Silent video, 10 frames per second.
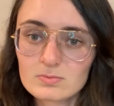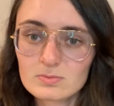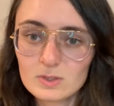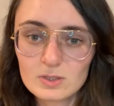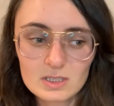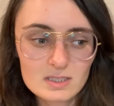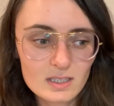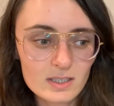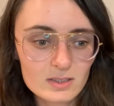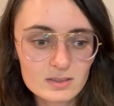You could
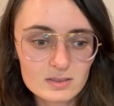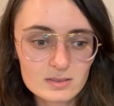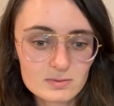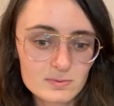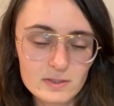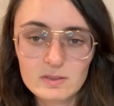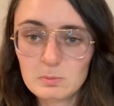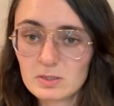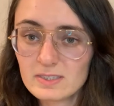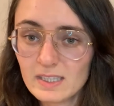sell
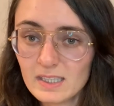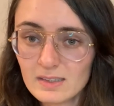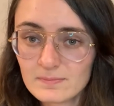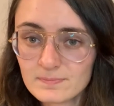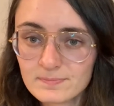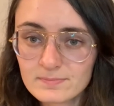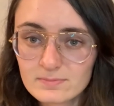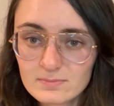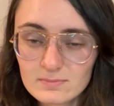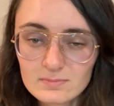50%,
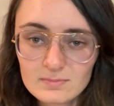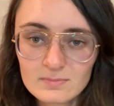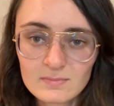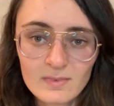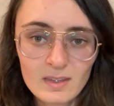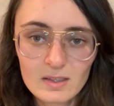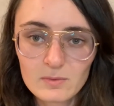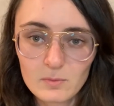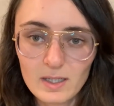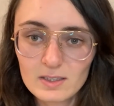
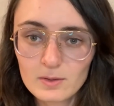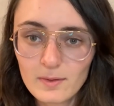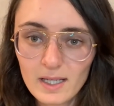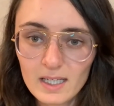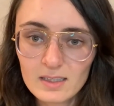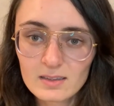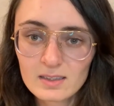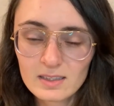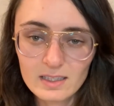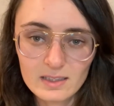walk away,
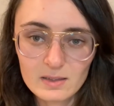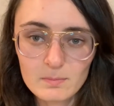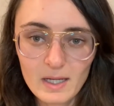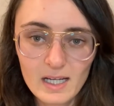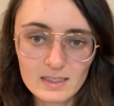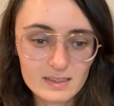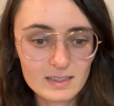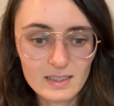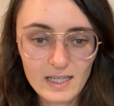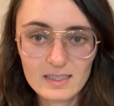and come back in the
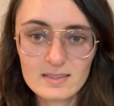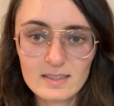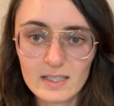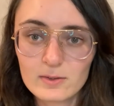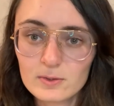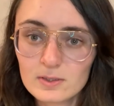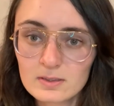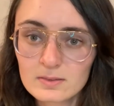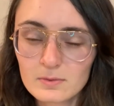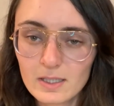next cycle
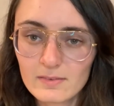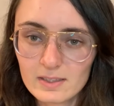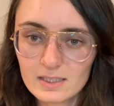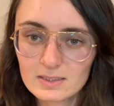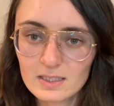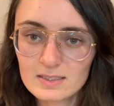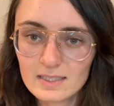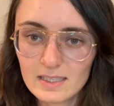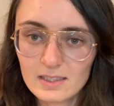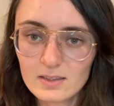when everything starts
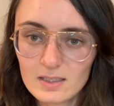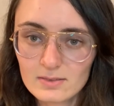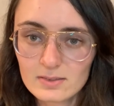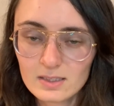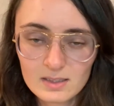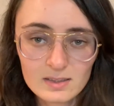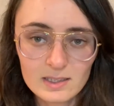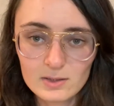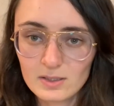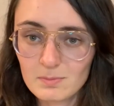taking off.
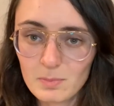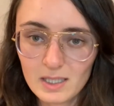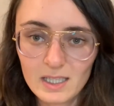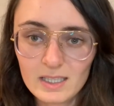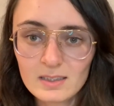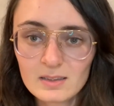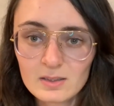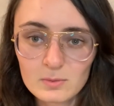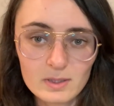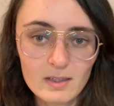And you can buy
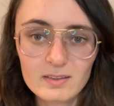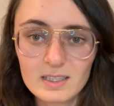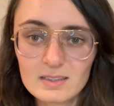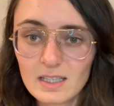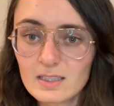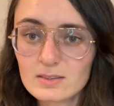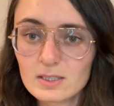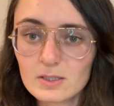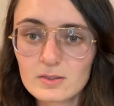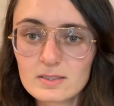when everything is at its
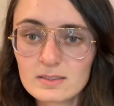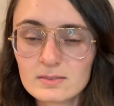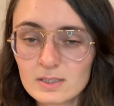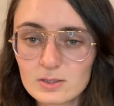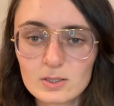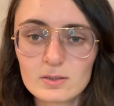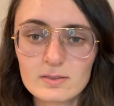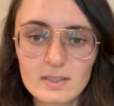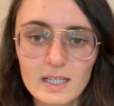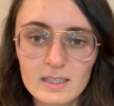lows. That's totally
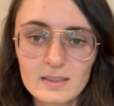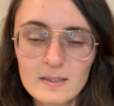fine.